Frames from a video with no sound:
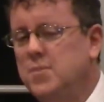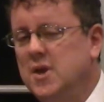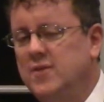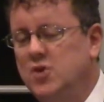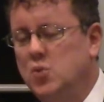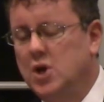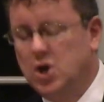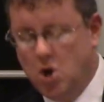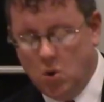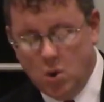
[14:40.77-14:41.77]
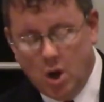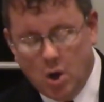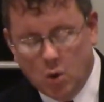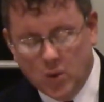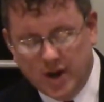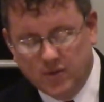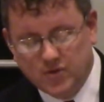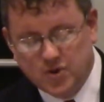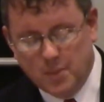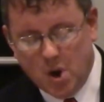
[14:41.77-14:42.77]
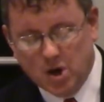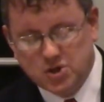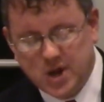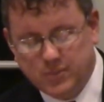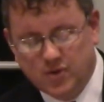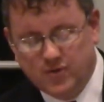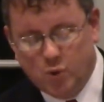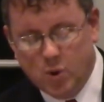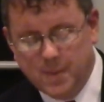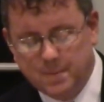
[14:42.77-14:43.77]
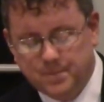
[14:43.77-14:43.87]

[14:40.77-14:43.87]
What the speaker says: If you'd want to go right over to Mark chapter 4,